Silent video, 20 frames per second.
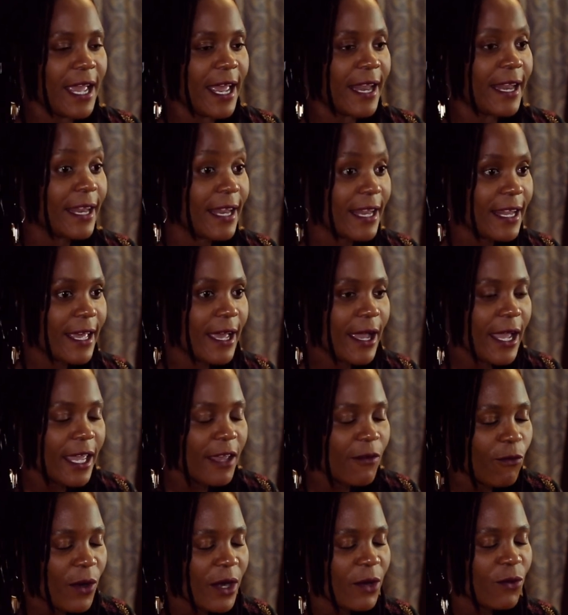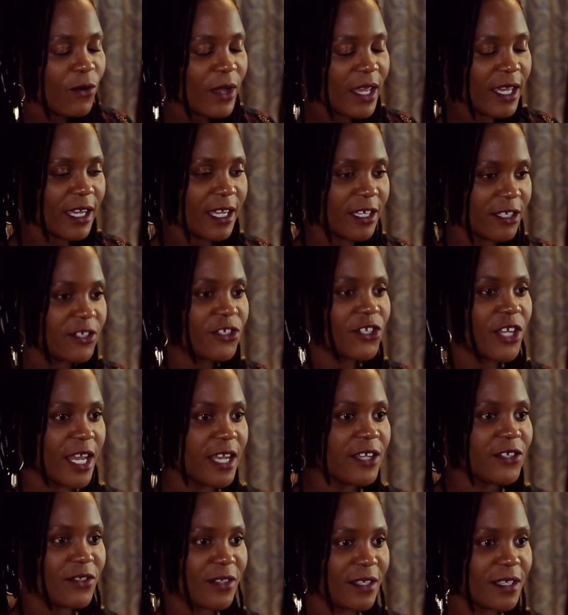when we can
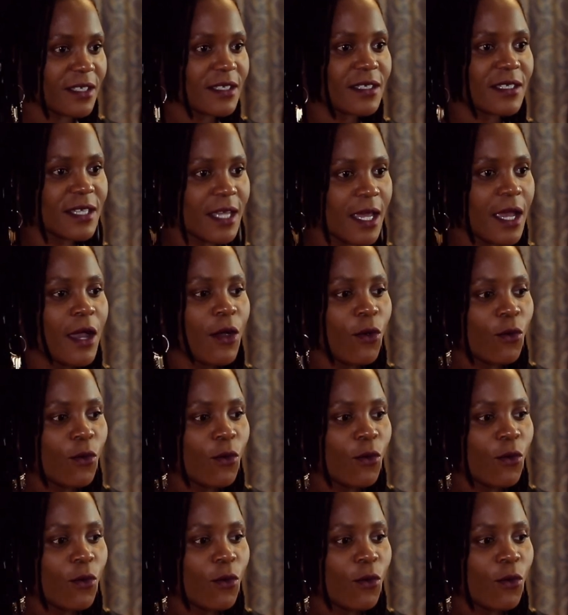change this,